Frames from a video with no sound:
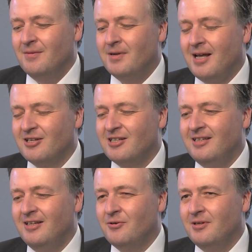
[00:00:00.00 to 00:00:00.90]
But
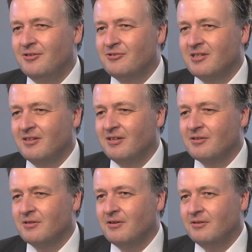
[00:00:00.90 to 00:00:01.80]
actually, equally interesting
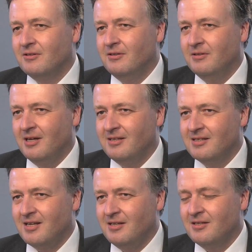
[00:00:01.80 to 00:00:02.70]
things were going on in the
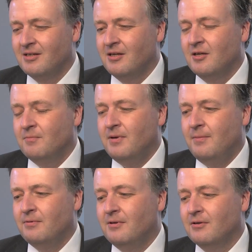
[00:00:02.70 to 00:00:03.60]
United States.
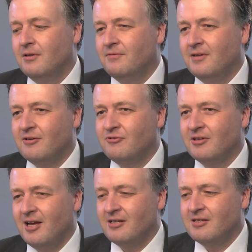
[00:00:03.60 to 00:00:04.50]
People were looking for
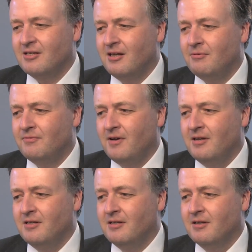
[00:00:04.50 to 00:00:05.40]
natural gas, and they were
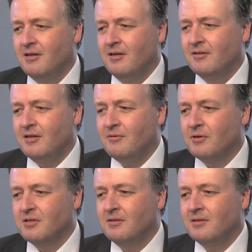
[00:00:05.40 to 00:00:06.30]
finding that it
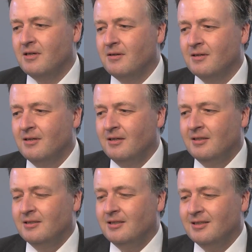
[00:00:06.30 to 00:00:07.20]
wasn't uh,
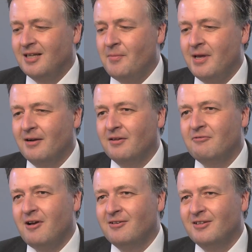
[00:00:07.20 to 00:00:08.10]
uh, coming out of the
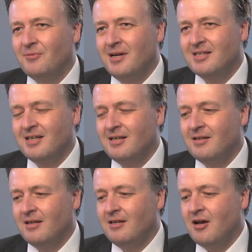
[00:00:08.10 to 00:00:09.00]
ground in the ways they'd,
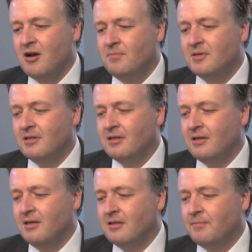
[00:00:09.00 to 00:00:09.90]
they'd hoped. It,
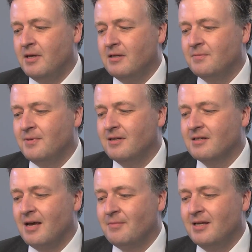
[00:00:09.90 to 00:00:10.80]
it, it appeared to be
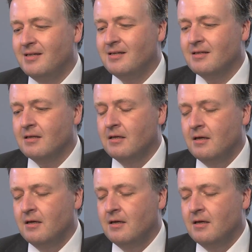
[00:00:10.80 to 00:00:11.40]
contaminated. And,